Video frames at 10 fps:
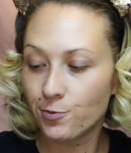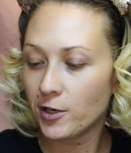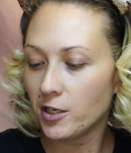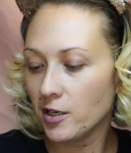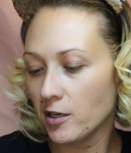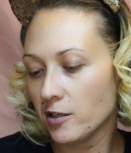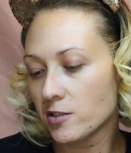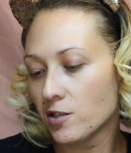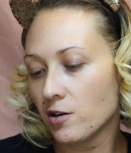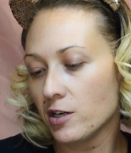but it didn't,
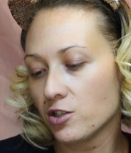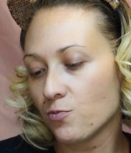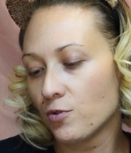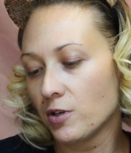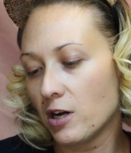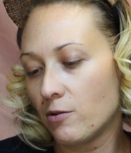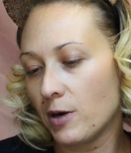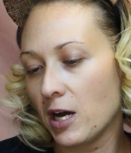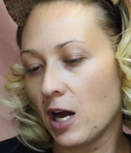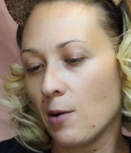so I just pulled out
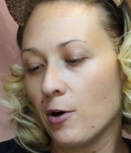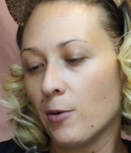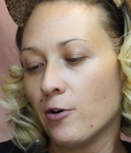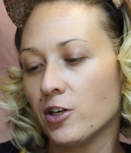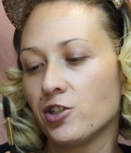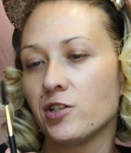my eyebrow brush.